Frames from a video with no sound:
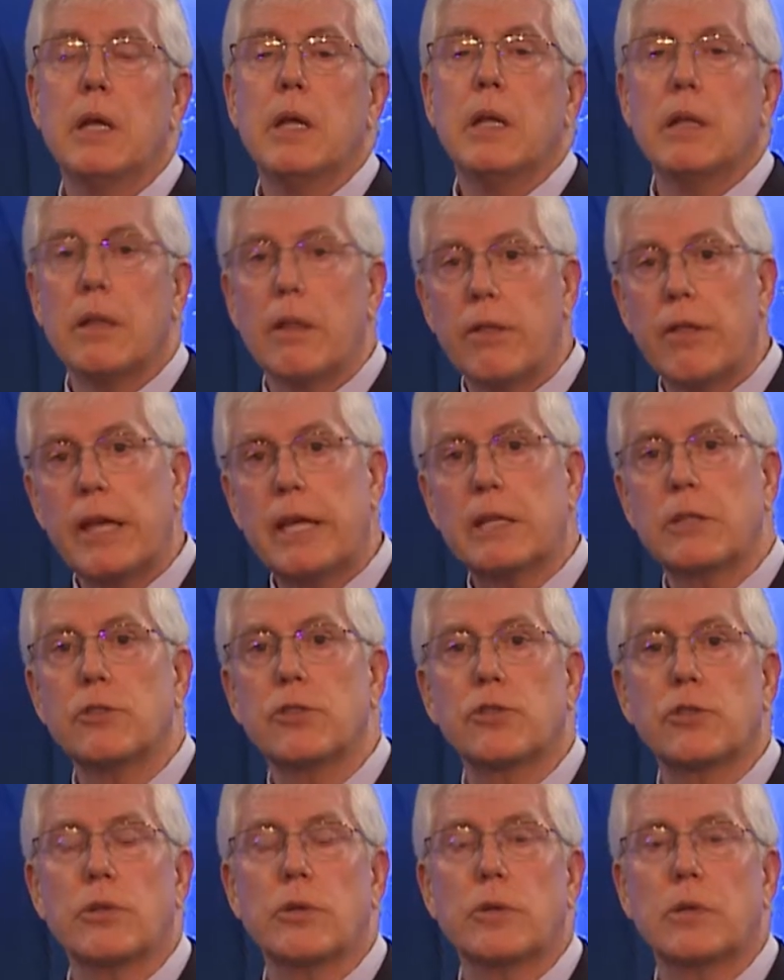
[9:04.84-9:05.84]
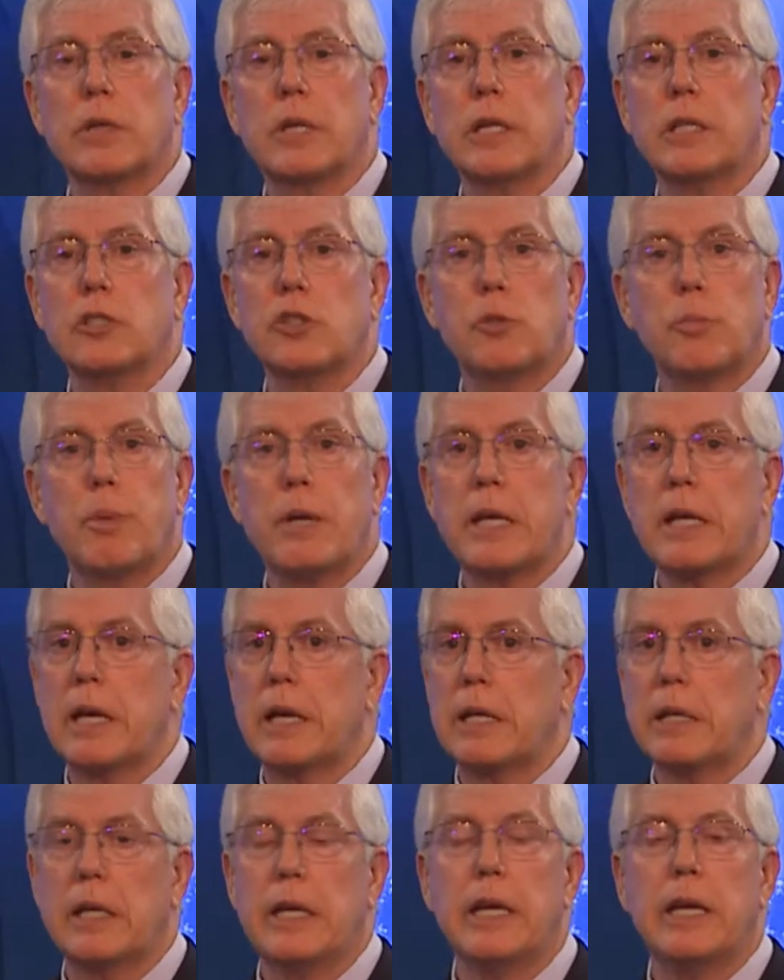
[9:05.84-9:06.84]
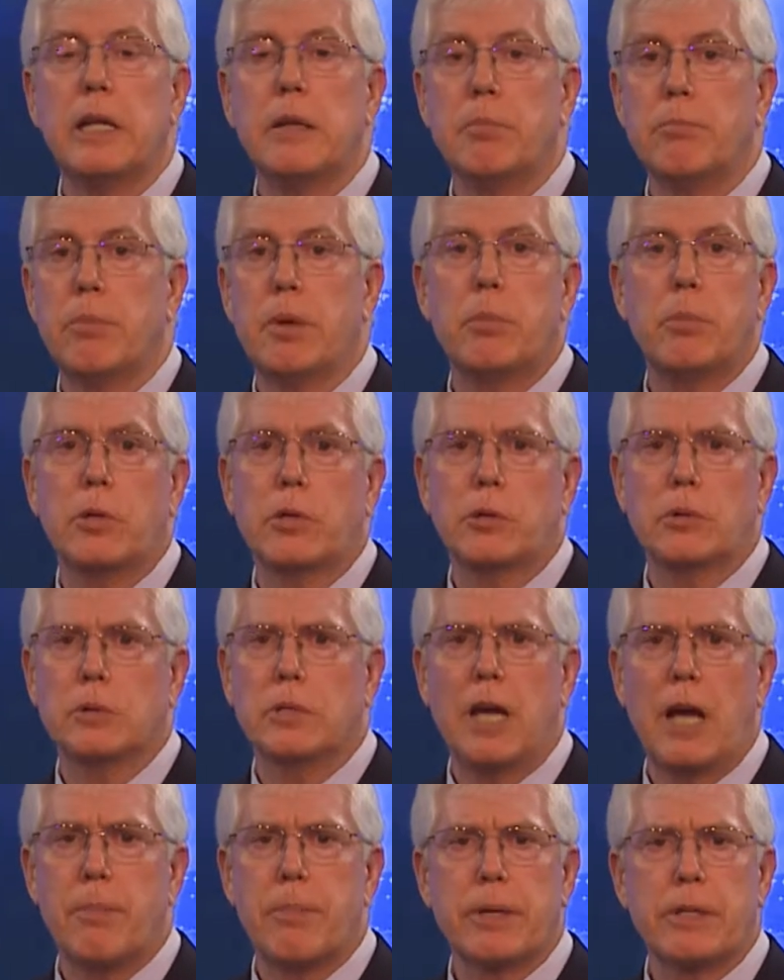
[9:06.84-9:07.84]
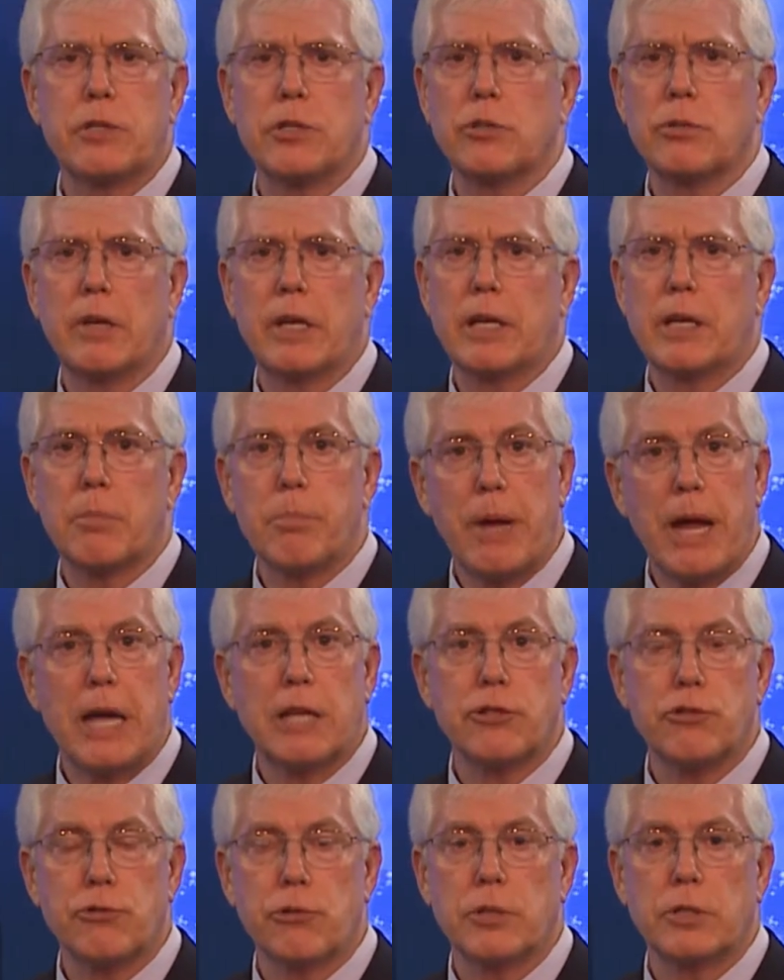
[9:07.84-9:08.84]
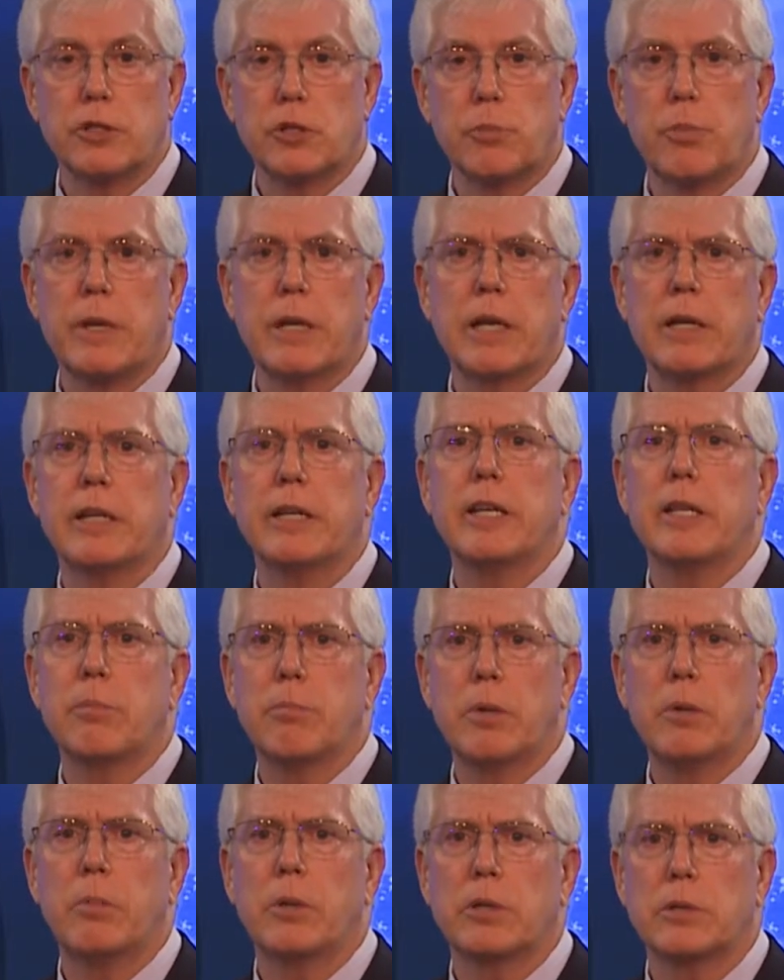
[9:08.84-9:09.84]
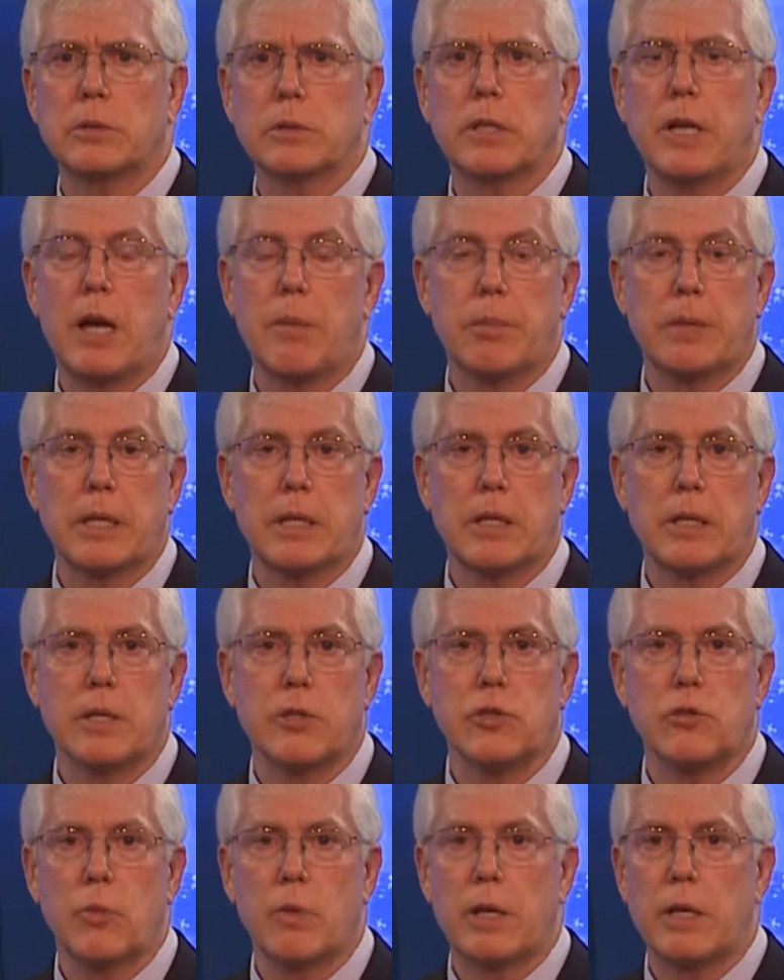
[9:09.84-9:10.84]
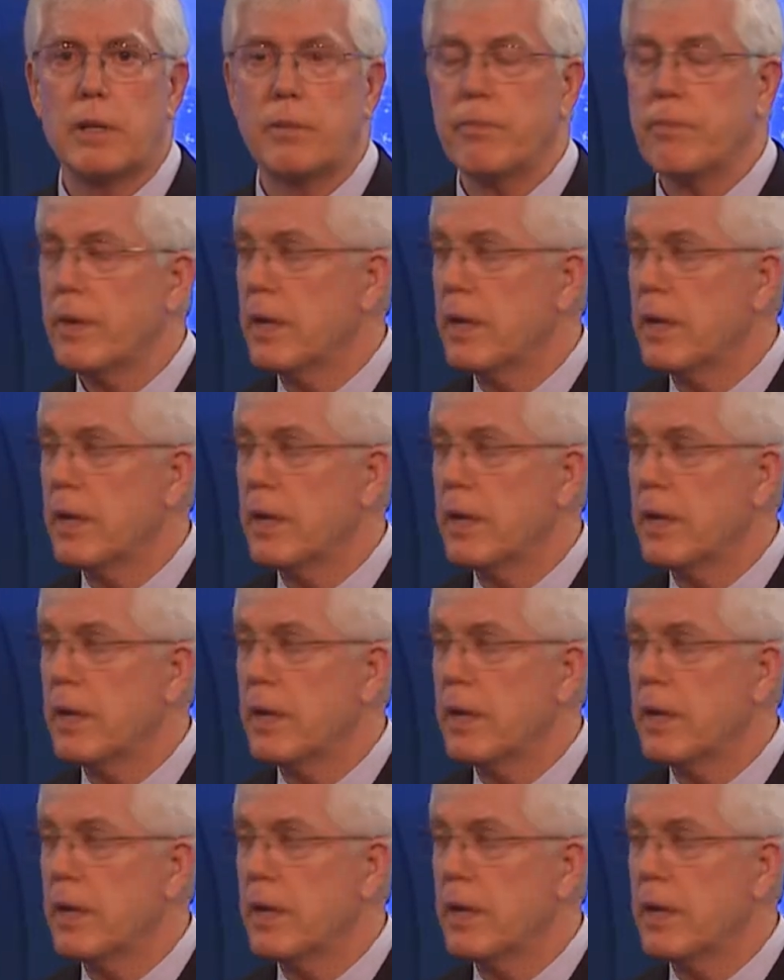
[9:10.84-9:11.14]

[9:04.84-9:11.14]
They can certainly speak on any biblical topic, just like a pastor could speak on any biblical topic as well.